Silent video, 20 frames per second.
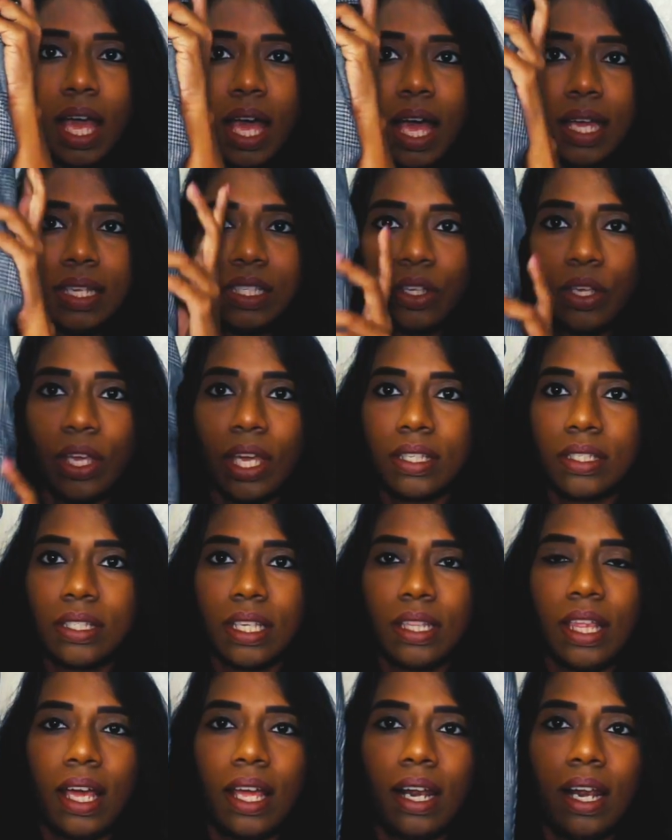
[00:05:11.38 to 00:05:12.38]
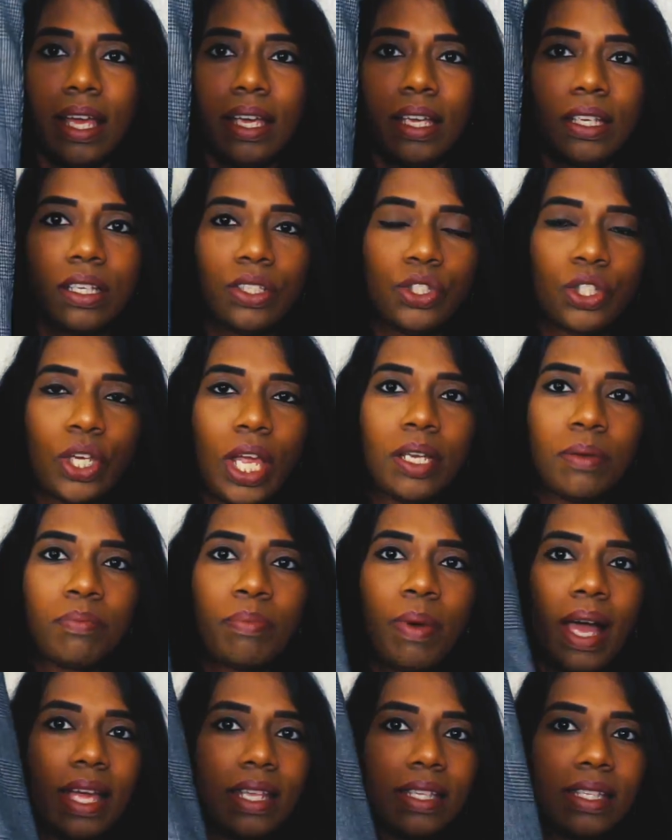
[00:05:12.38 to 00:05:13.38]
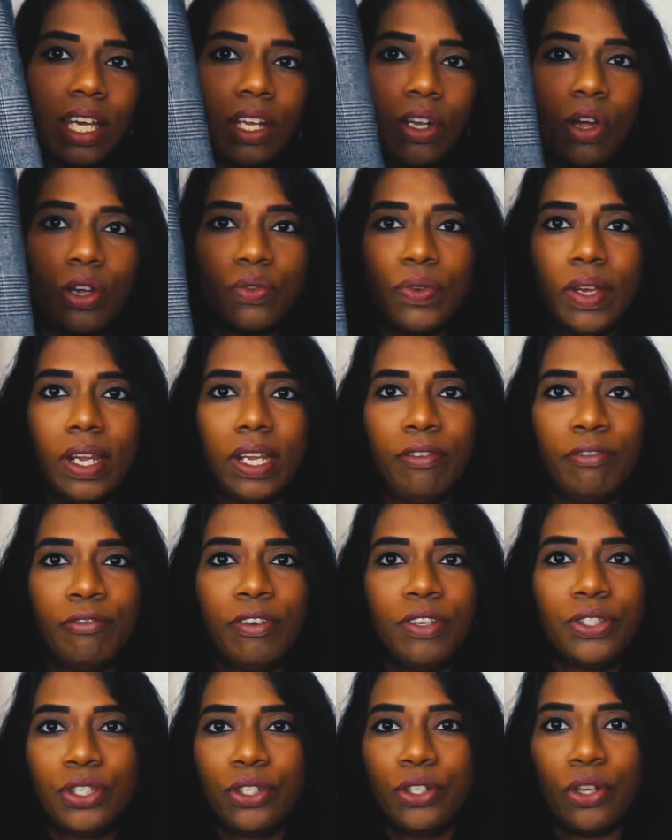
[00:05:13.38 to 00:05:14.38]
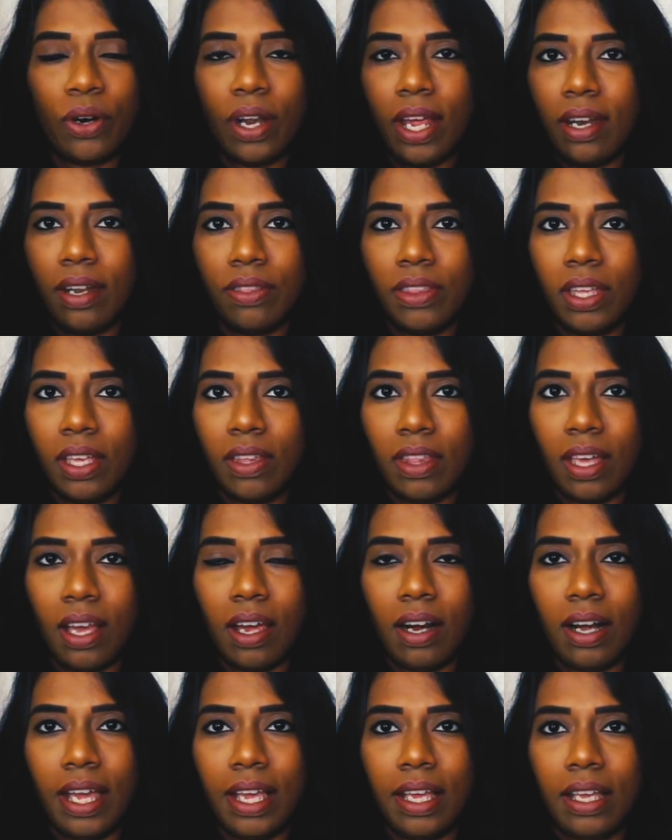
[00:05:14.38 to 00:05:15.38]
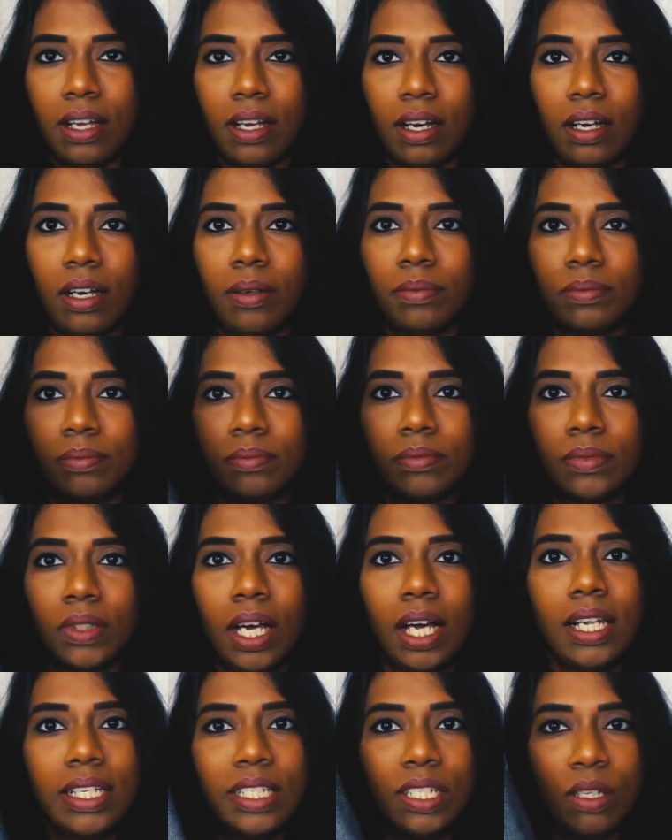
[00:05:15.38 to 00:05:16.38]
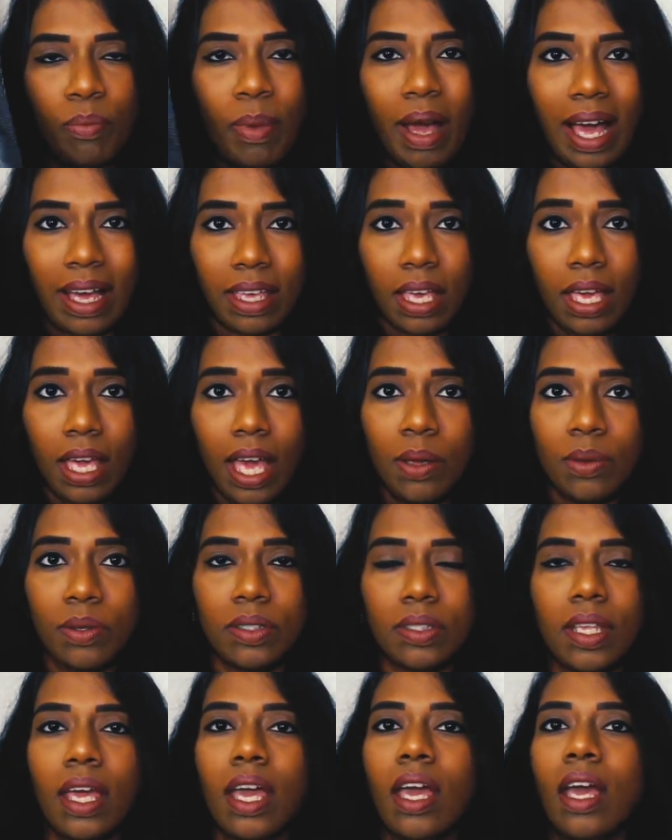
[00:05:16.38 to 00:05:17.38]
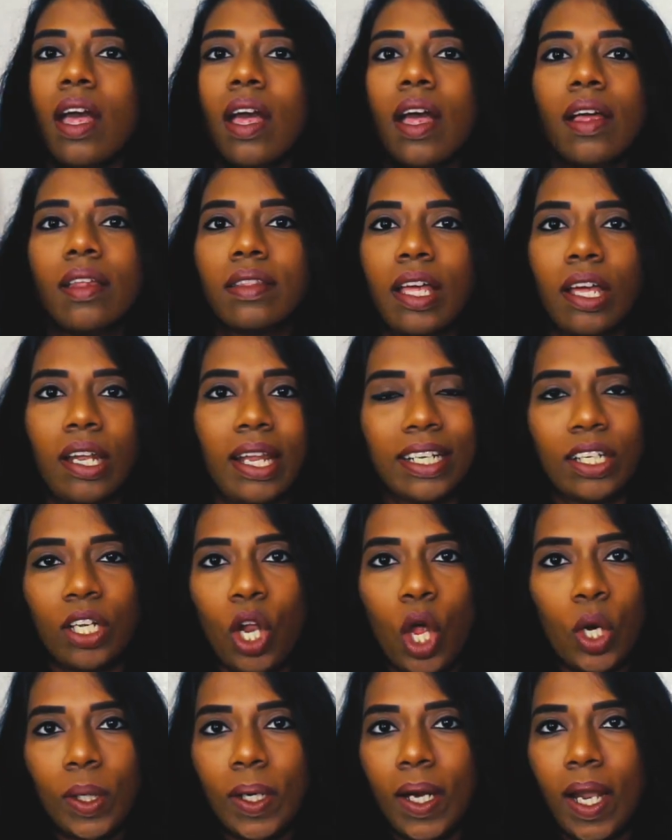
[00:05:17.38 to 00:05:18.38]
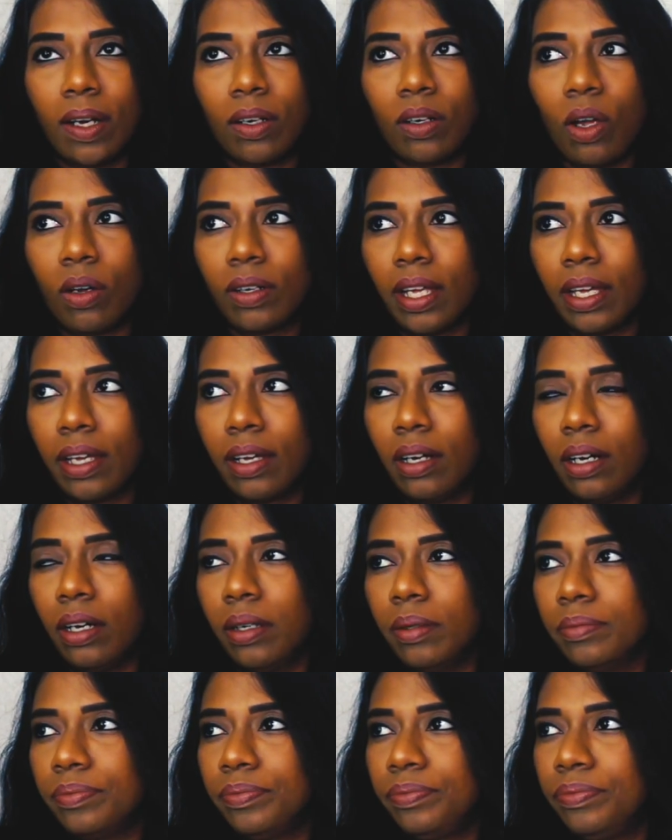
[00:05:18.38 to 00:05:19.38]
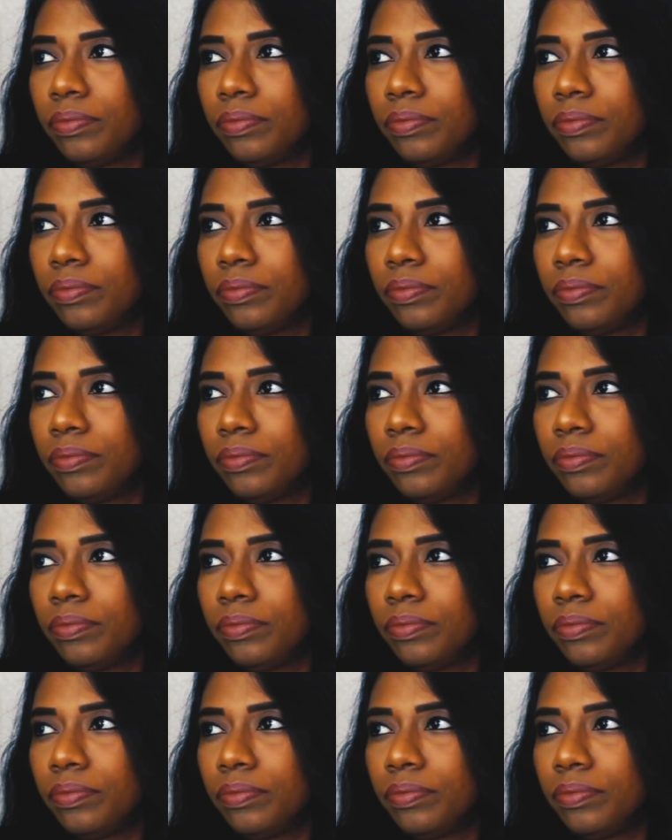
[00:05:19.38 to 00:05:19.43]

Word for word: as you can see they are like check pants they are not very fitted or anything they are like uh, a little baggy I would say they're like not like not like um,